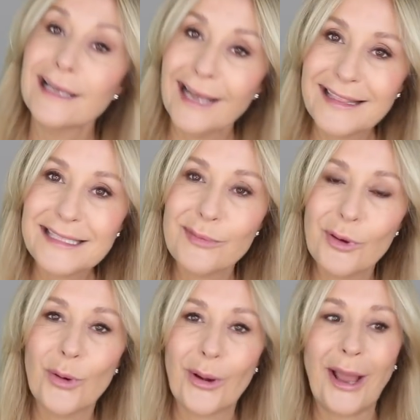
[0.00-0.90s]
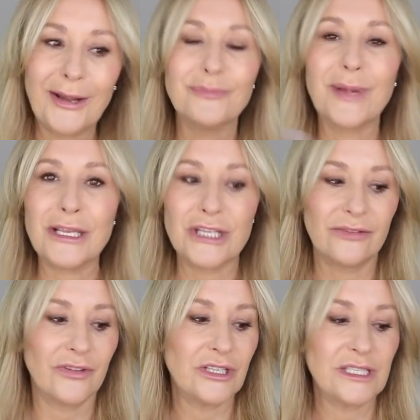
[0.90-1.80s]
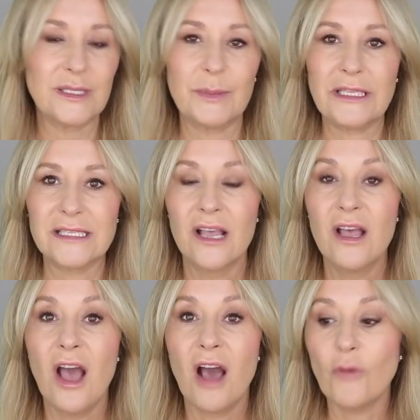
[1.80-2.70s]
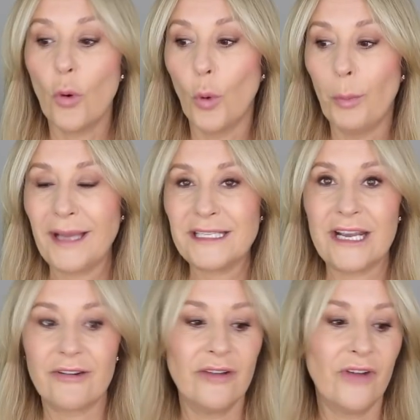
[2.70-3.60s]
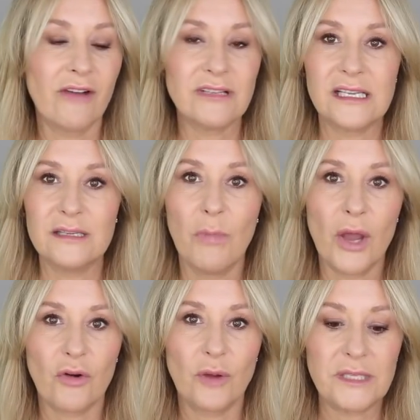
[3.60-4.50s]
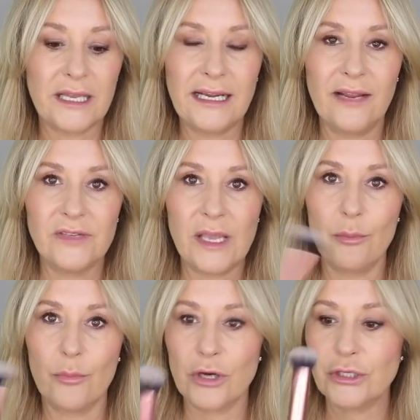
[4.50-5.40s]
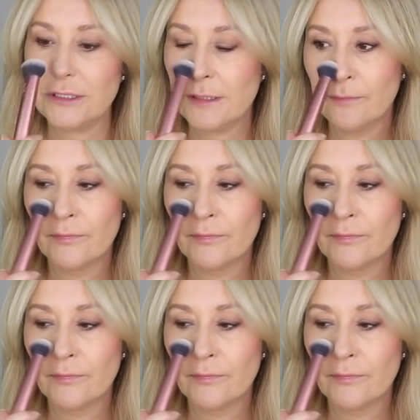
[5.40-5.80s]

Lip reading: like the typical kind of bleach advertisements of all bacteria, viruses, and microbes that can live in brushes.